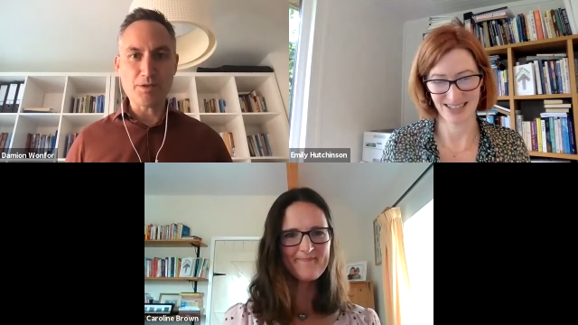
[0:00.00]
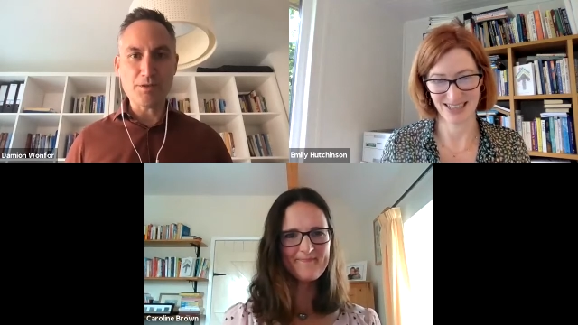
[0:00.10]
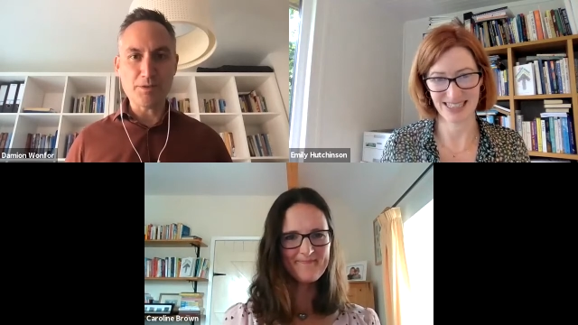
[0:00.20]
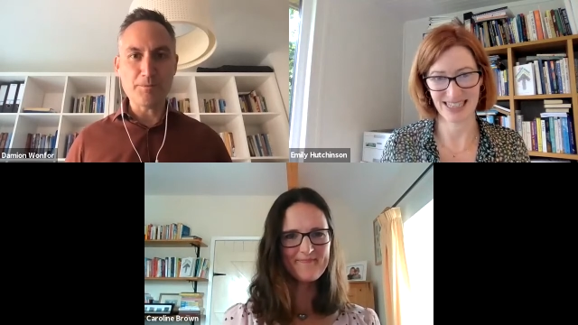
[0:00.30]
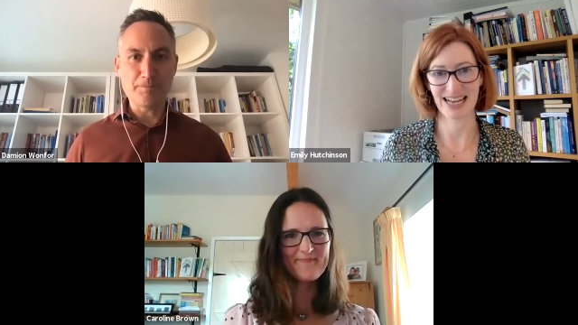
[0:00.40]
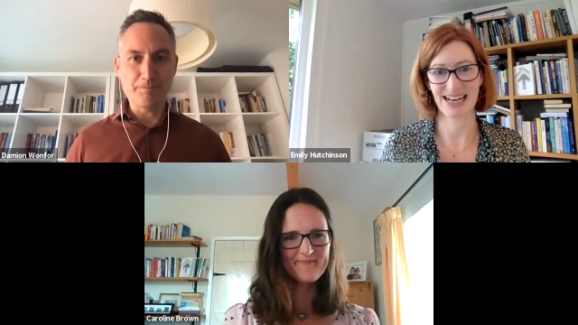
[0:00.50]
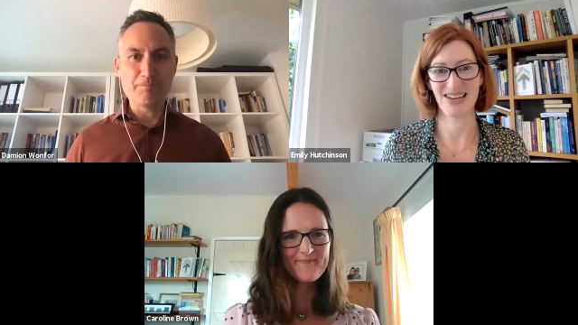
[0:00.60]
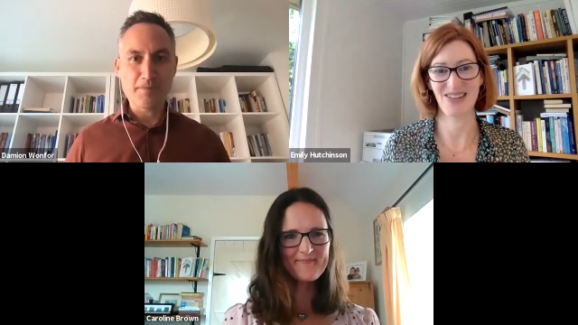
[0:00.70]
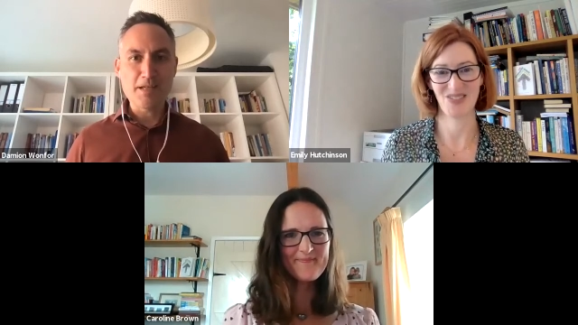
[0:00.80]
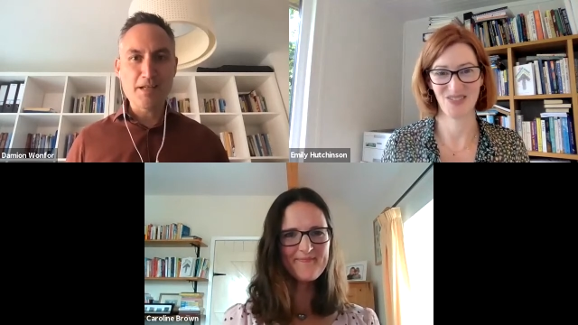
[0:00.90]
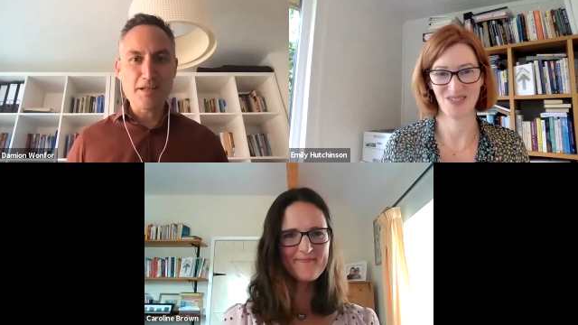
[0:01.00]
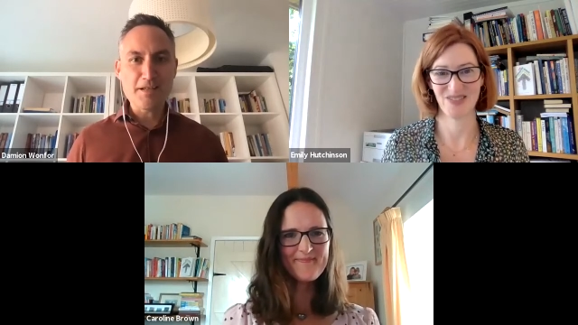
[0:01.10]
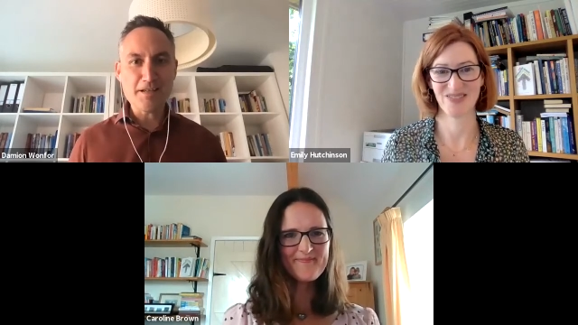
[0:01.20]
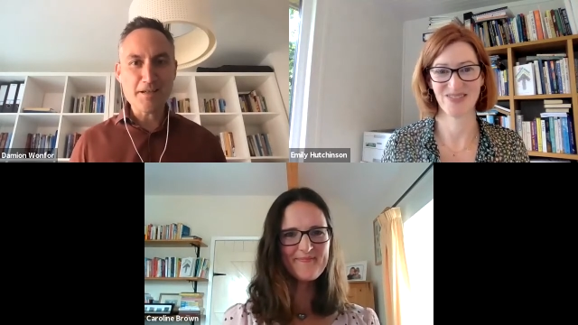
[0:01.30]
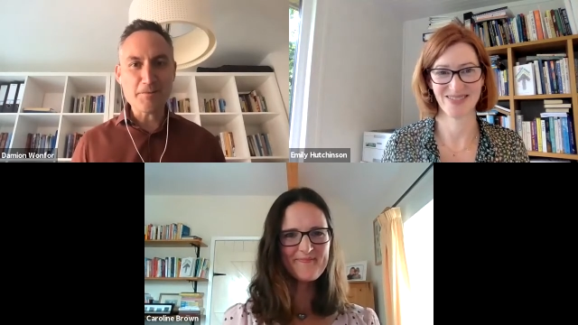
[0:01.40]
Speaker 1: So
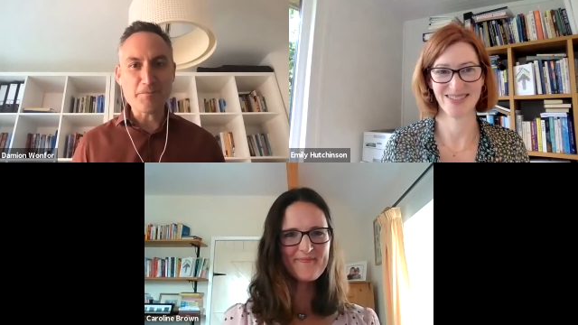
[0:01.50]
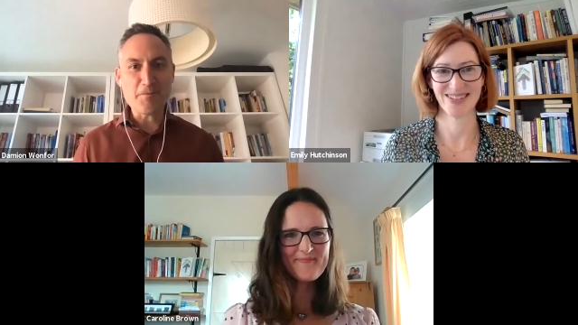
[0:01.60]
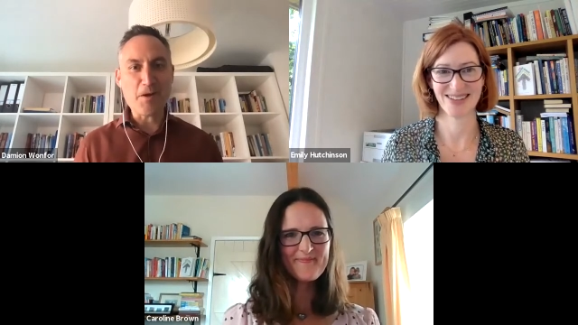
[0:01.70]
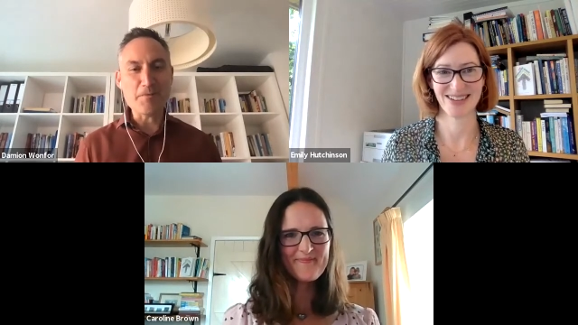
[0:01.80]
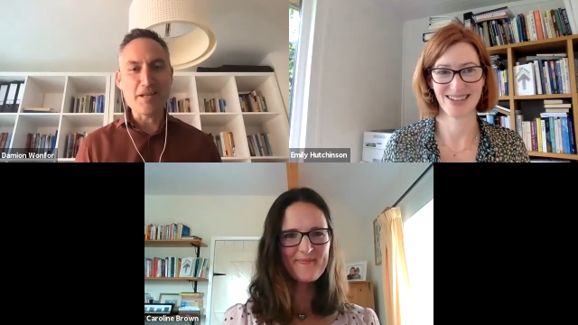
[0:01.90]
yeah, but